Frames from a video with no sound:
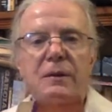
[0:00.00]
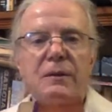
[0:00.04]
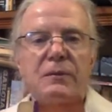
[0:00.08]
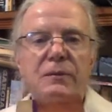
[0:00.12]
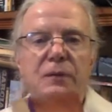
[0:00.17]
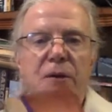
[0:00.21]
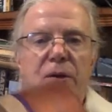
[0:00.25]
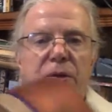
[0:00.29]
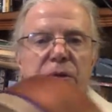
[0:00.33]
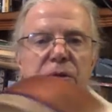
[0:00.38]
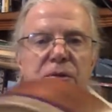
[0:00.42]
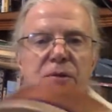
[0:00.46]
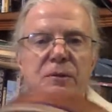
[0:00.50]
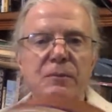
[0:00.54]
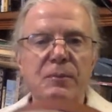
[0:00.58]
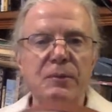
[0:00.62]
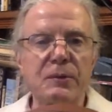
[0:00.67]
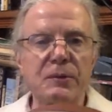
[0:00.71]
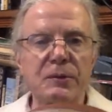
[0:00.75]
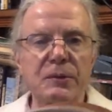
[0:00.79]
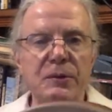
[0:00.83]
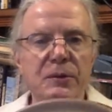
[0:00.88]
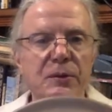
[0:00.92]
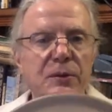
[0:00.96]
Very simple
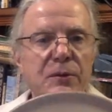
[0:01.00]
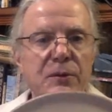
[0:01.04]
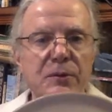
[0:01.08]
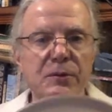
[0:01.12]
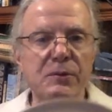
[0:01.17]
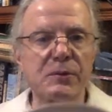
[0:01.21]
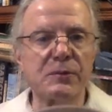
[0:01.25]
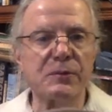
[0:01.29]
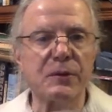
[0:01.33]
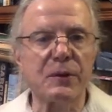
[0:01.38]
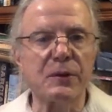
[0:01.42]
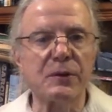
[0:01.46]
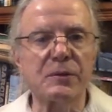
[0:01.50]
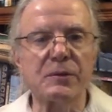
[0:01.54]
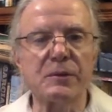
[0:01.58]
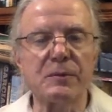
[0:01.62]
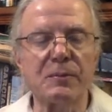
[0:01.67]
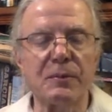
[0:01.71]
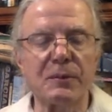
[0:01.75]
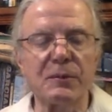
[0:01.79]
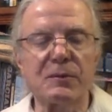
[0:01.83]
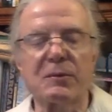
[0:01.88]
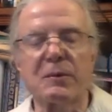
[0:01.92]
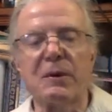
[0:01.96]
to use, very
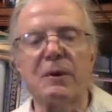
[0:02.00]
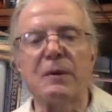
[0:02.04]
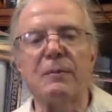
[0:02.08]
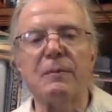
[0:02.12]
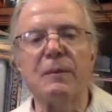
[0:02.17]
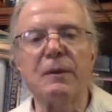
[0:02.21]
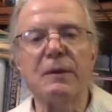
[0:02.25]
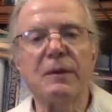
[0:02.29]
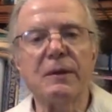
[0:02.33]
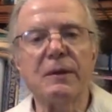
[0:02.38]
simple drum.